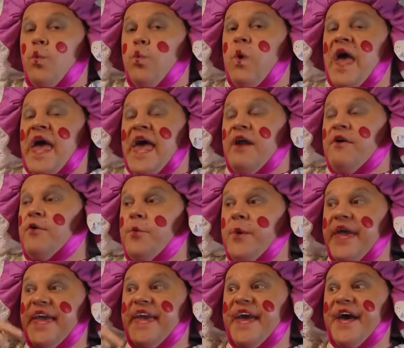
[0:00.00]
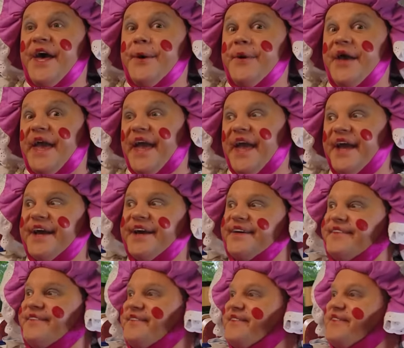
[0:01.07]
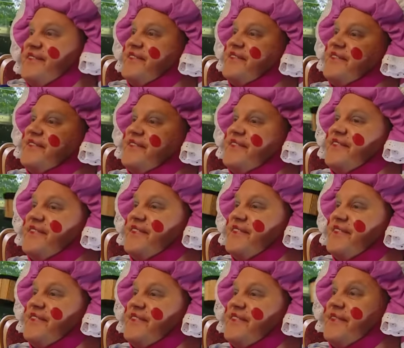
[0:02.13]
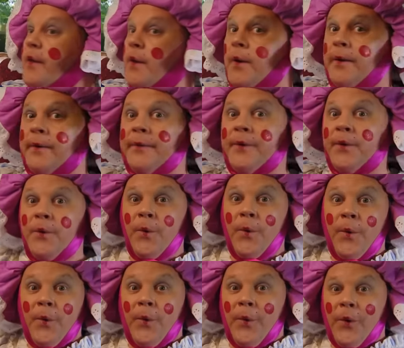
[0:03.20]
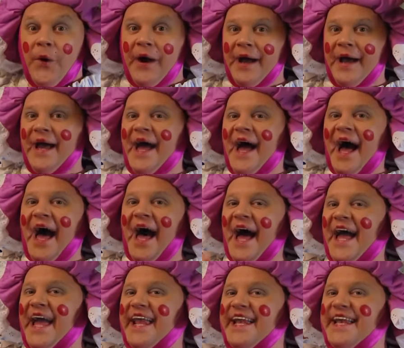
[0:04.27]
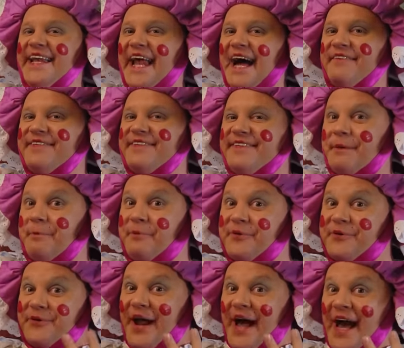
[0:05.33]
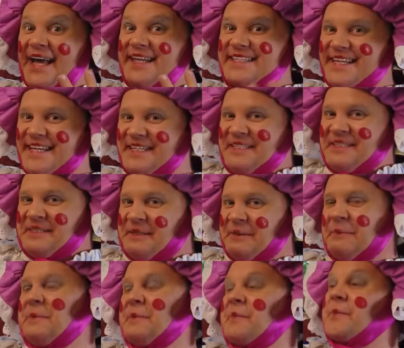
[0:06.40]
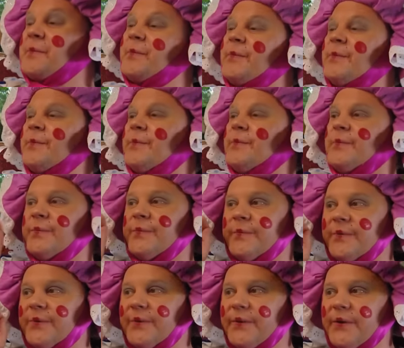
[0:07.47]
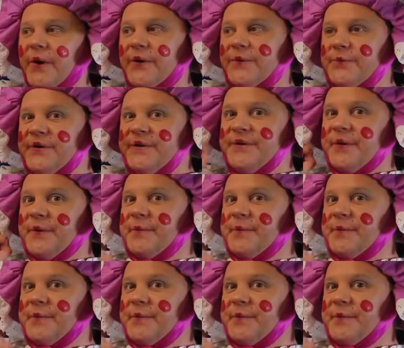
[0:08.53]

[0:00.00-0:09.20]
Where are we going? It's a surprise, Aunt Polly. I love surprises. Onward.